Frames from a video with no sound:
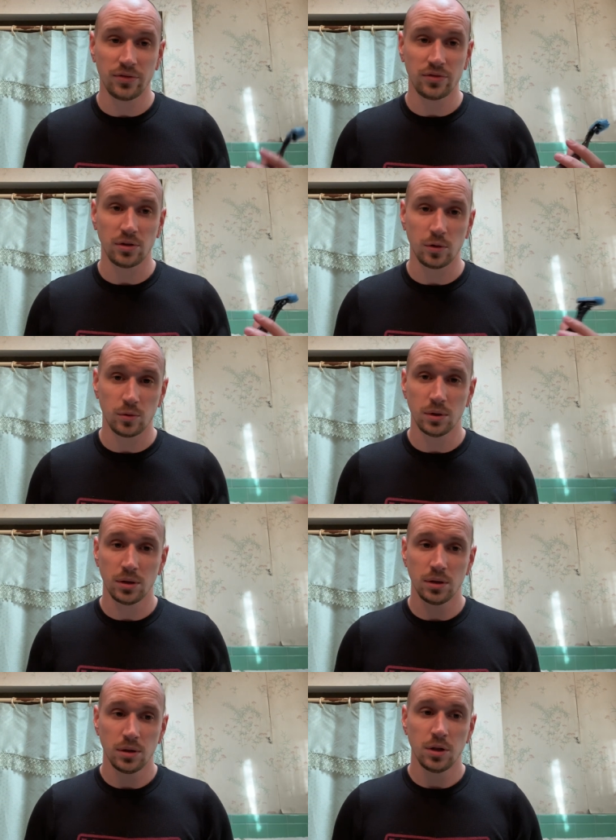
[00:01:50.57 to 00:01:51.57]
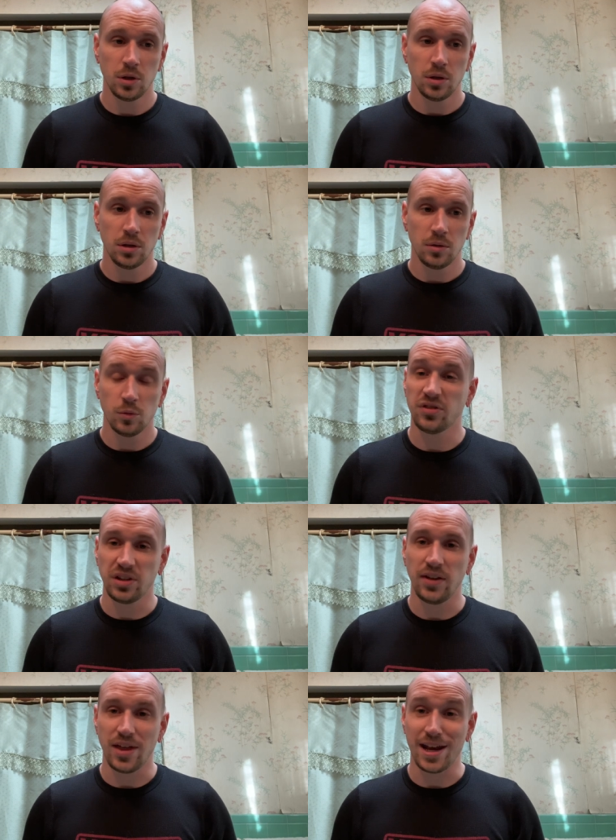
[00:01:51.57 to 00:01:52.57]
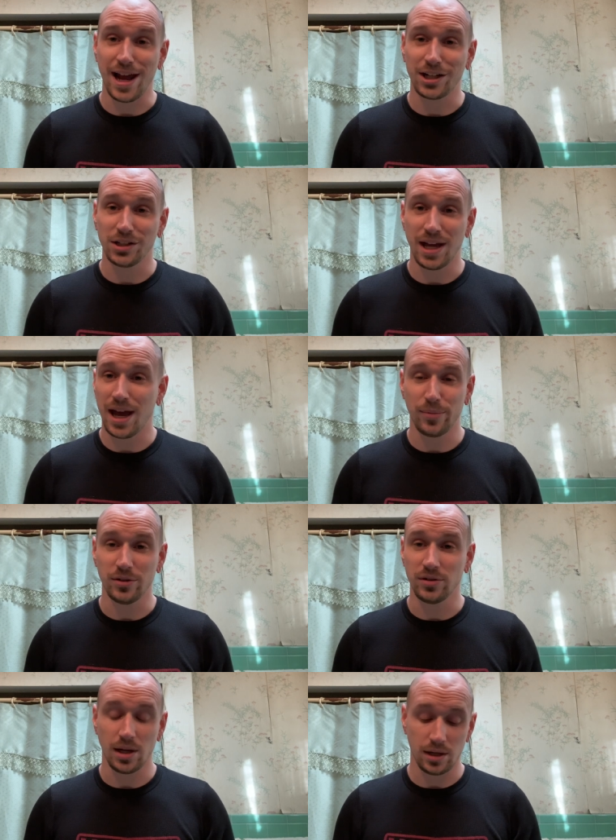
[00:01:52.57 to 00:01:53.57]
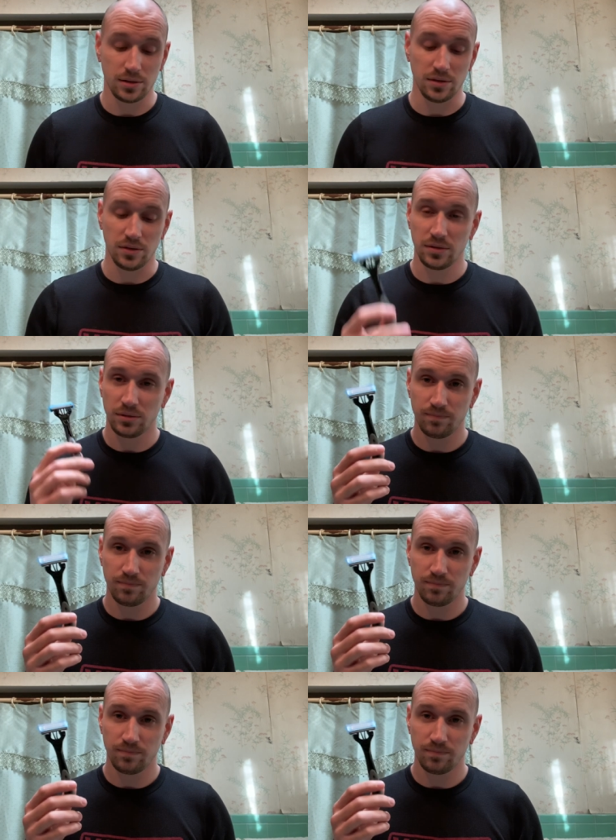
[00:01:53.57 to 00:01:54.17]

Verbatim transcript: So we'll see if that actually happens or not, because